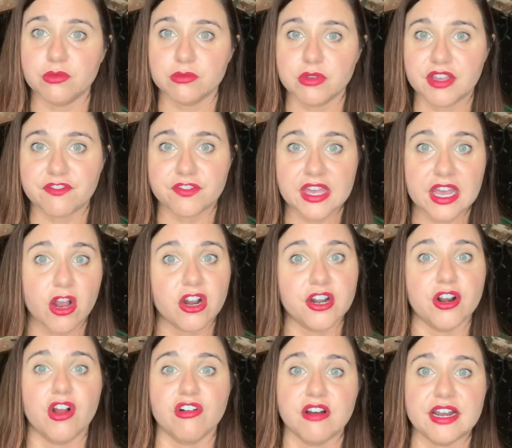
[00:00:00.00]
if they
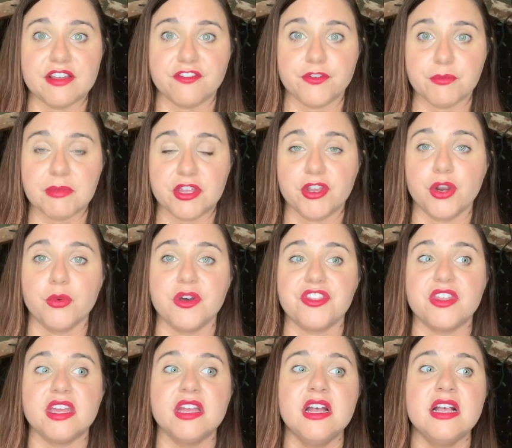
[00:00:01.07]
aren't already familiar with
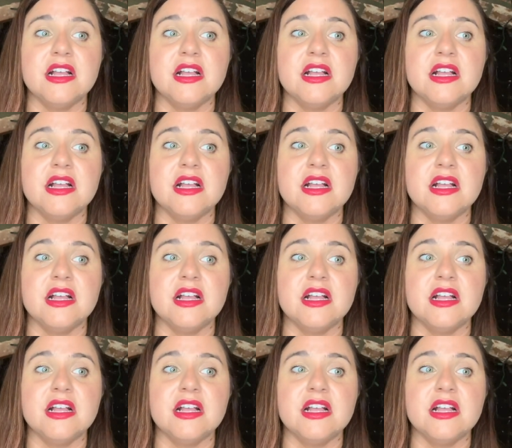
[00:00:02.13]
it.